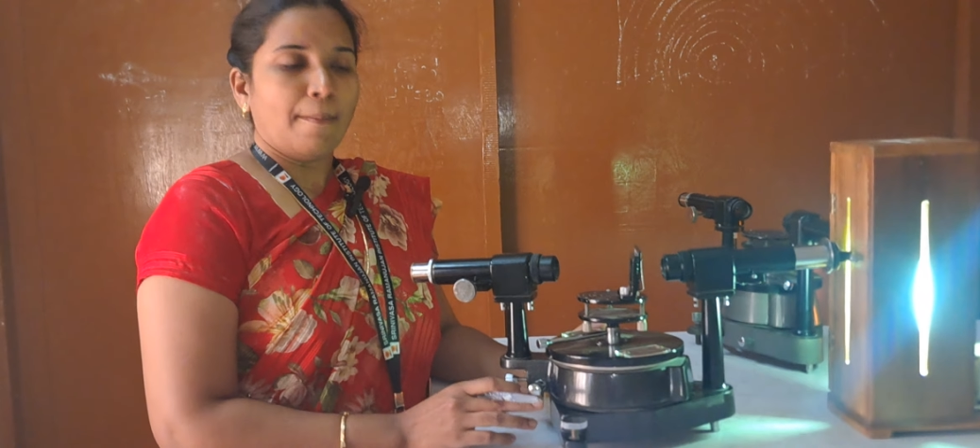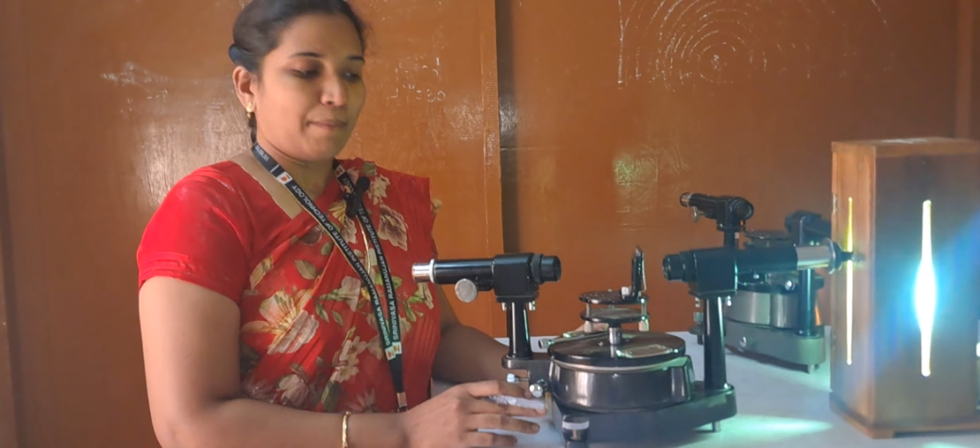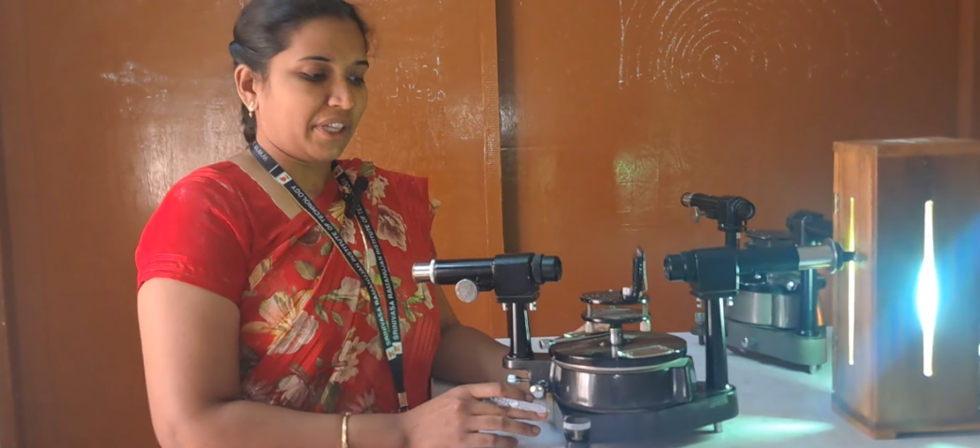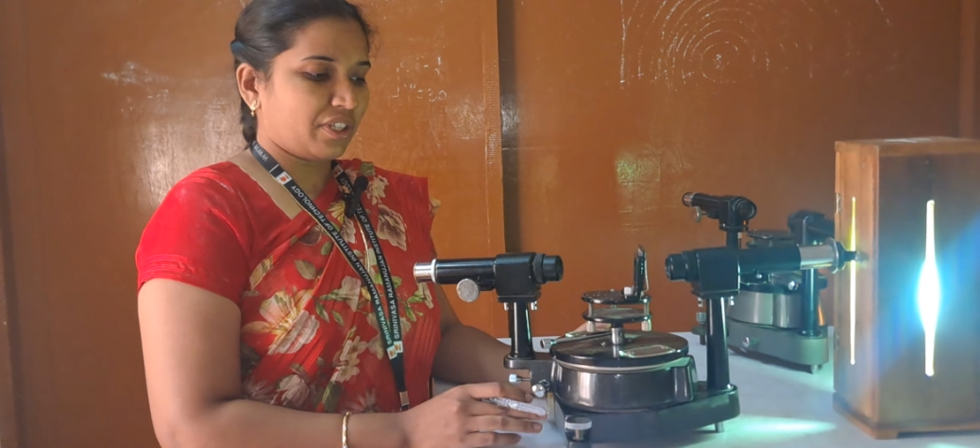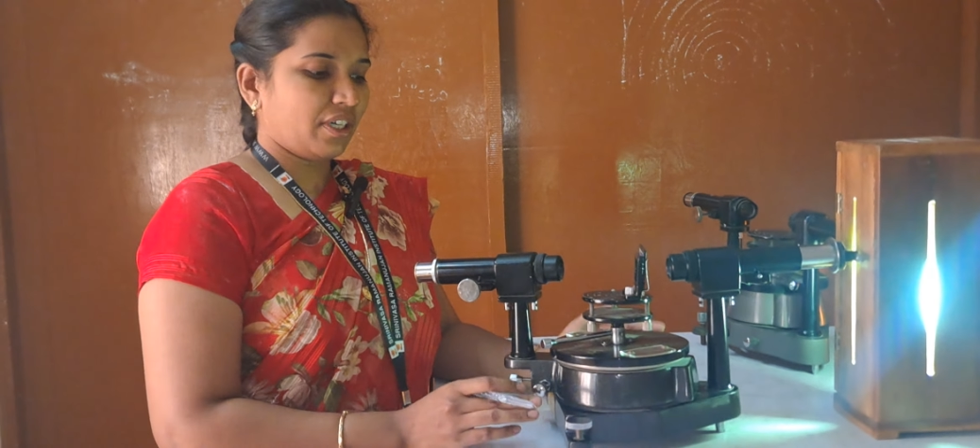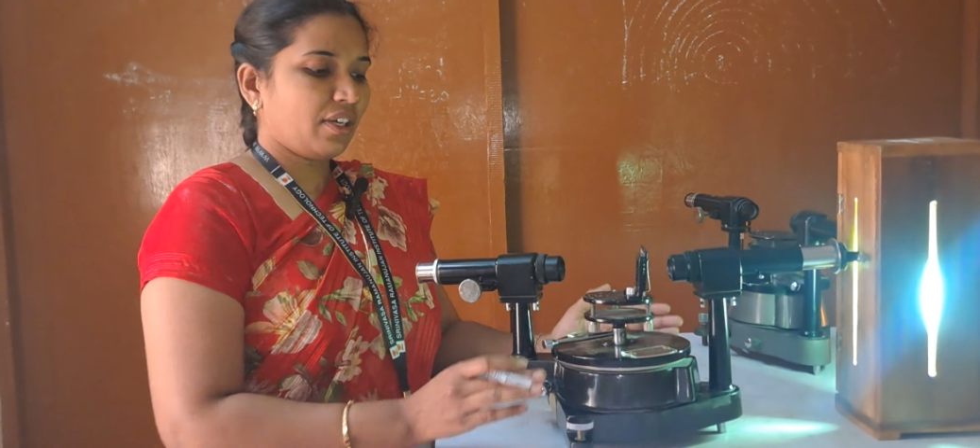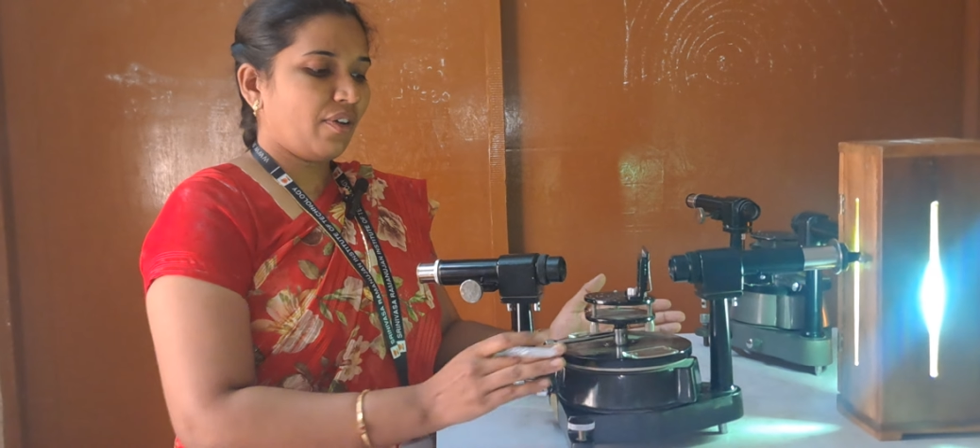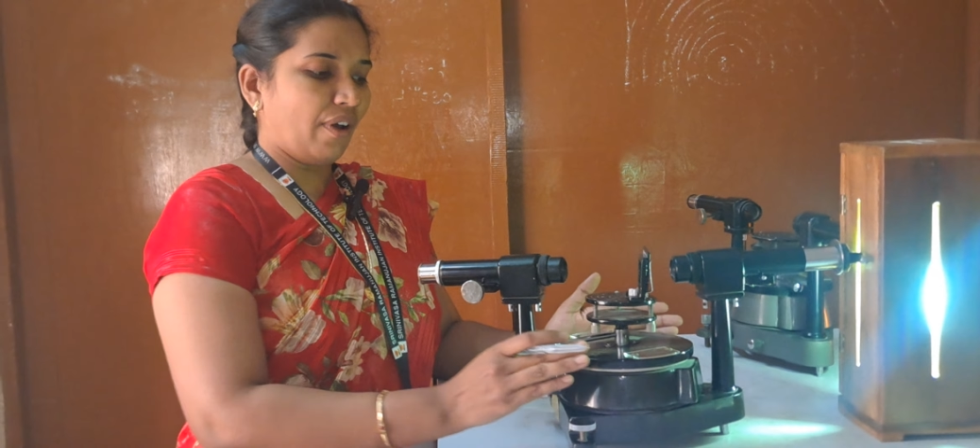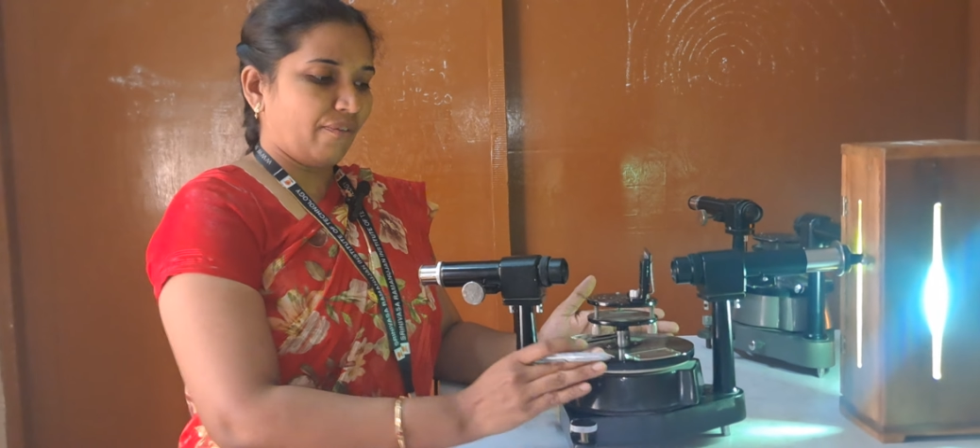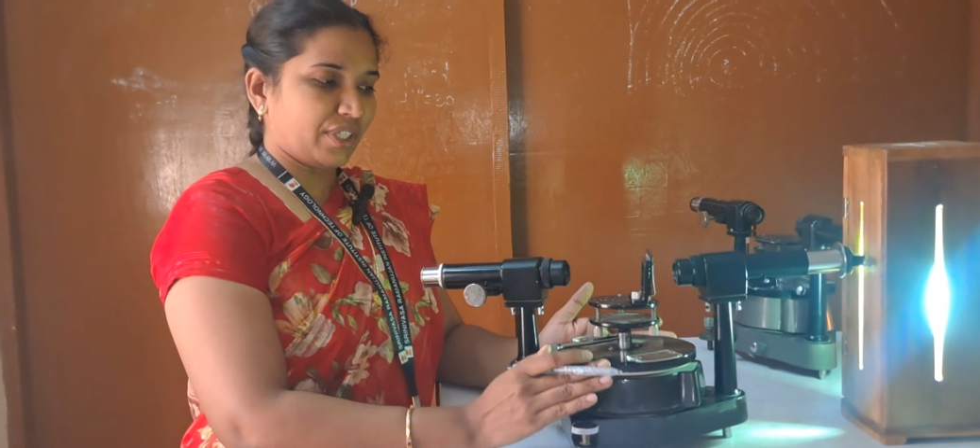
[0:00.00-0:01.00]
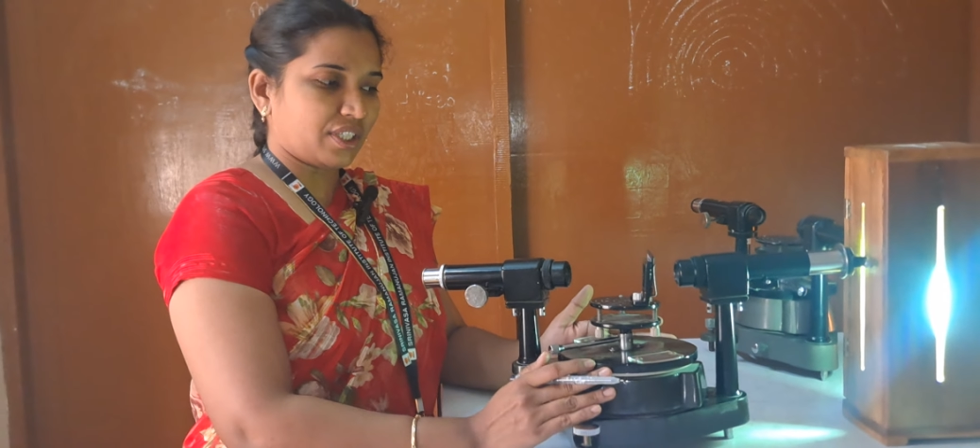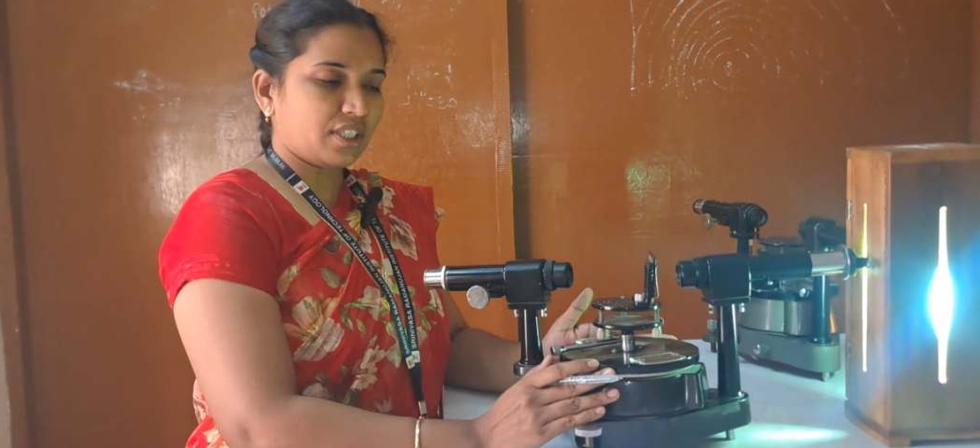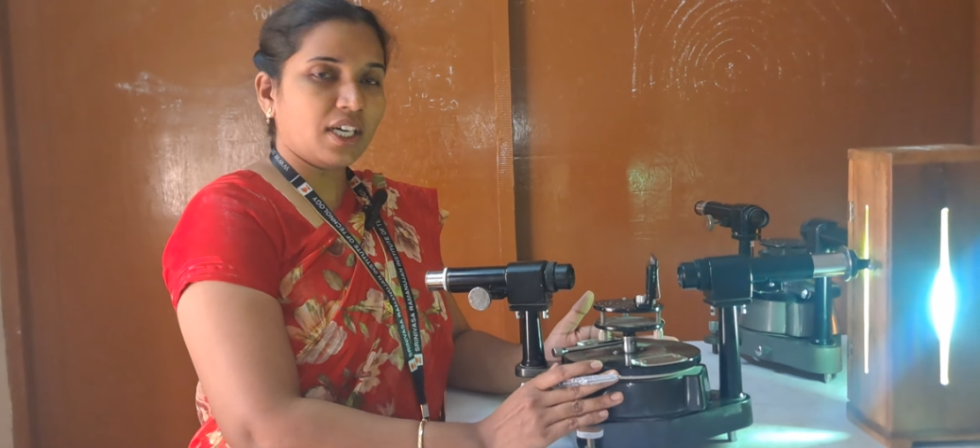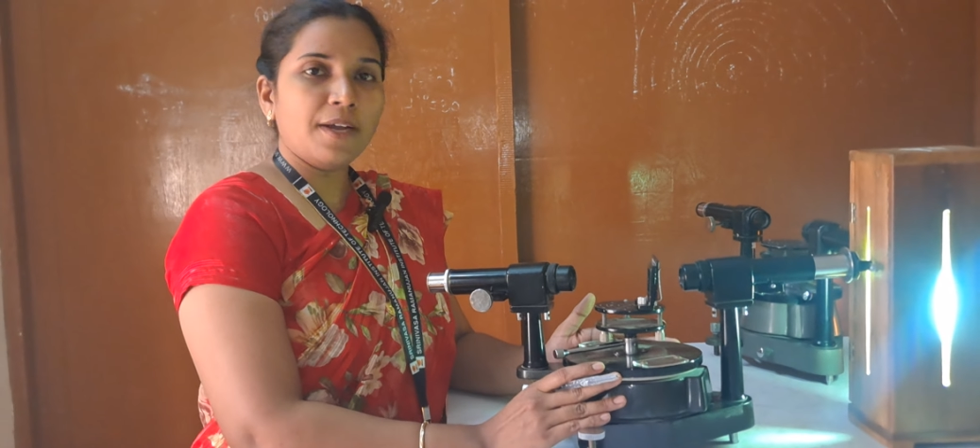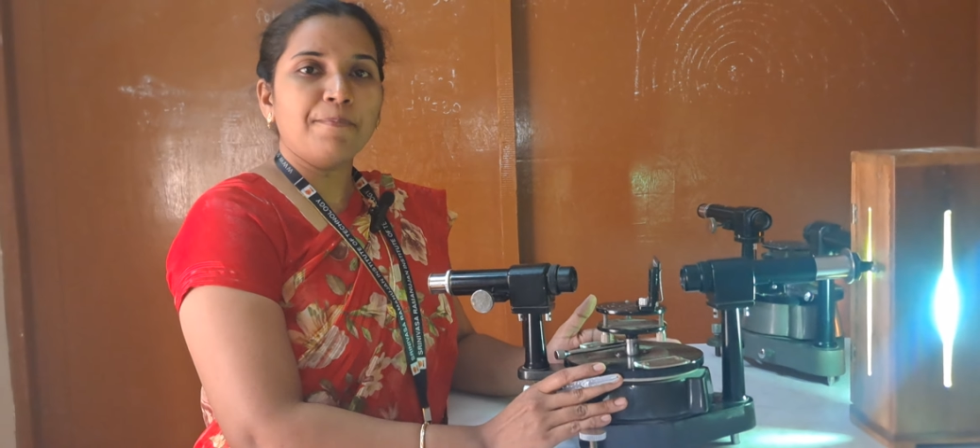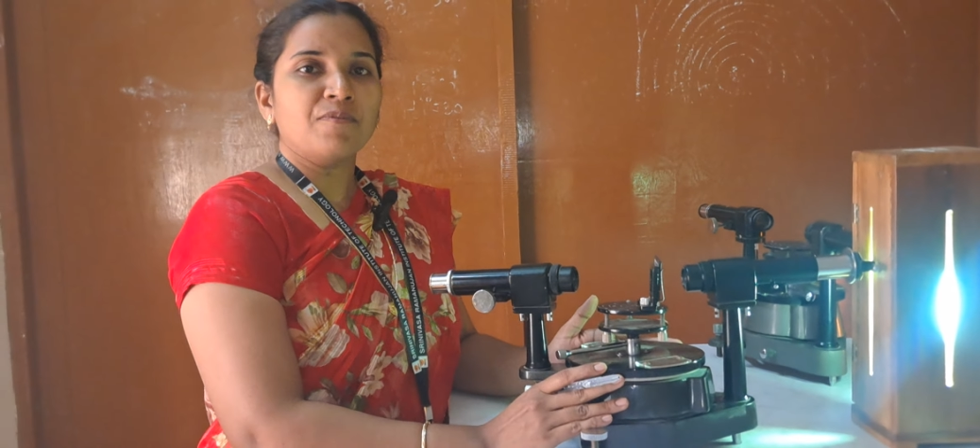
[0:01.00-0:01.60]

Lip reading: method with the